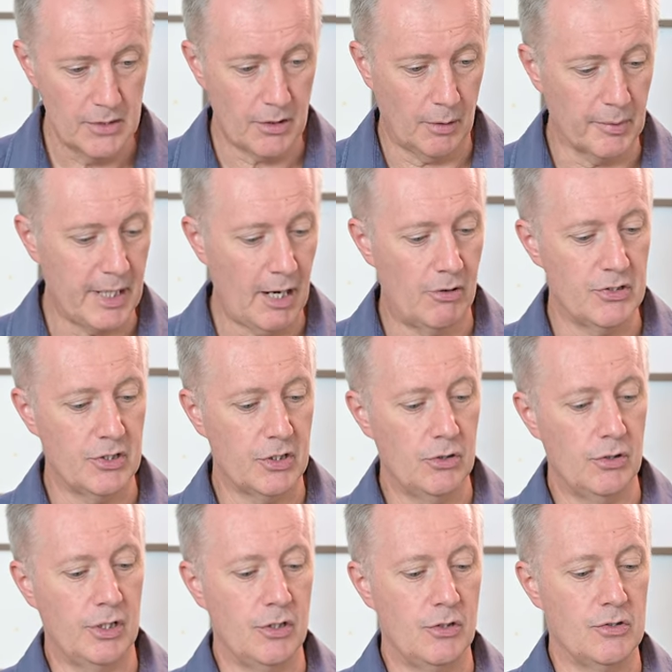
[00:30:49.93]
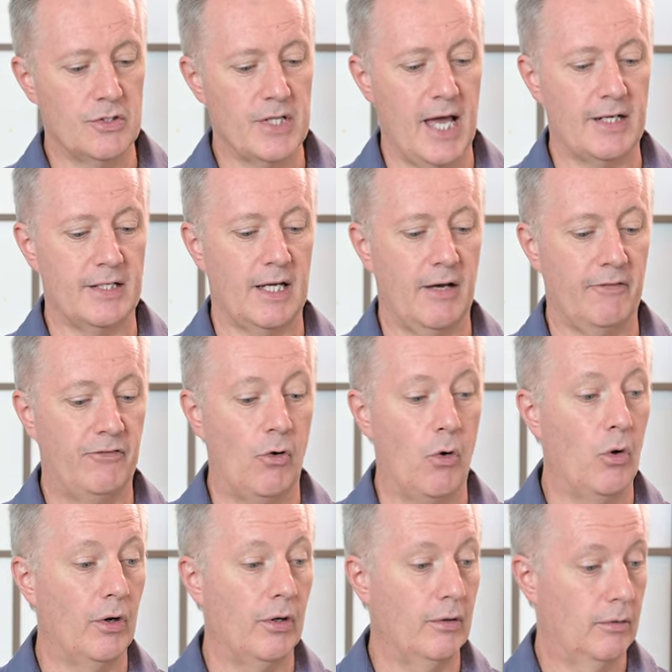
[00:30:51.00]
So I'm encouraging you to use that
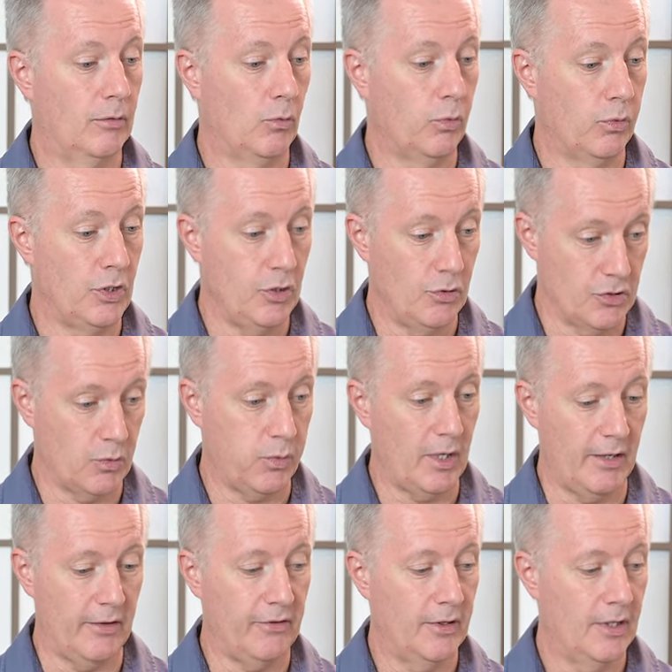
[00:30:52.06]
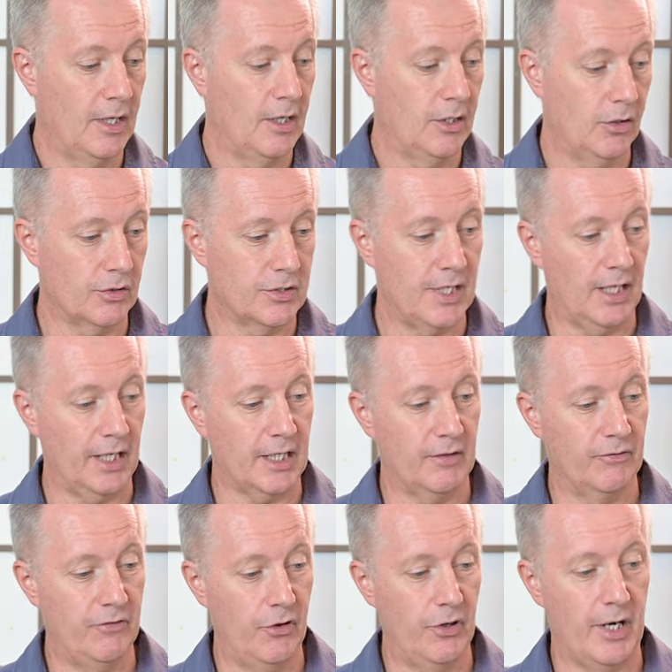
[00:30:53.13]
for use with your
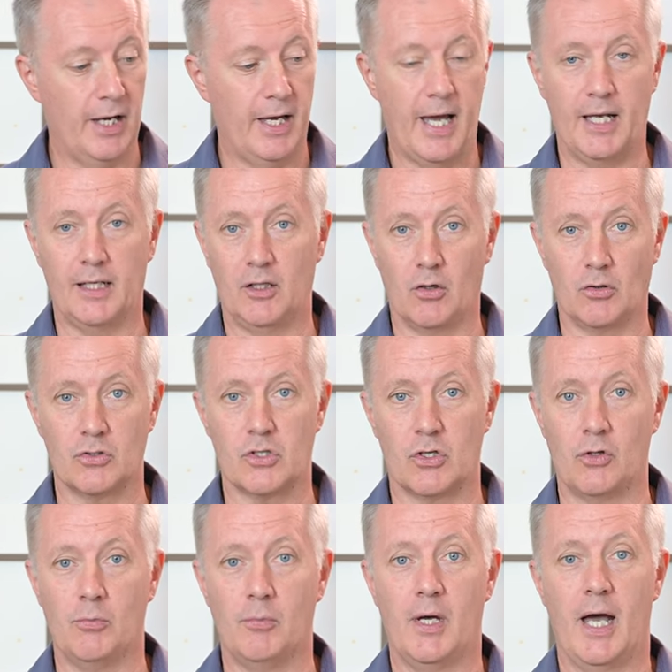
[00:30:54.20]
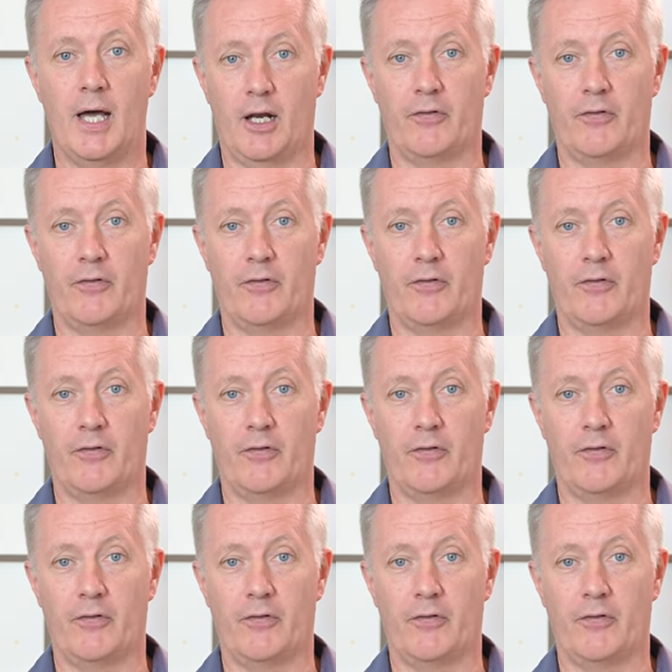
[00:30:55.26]
teleconverter and long zoom,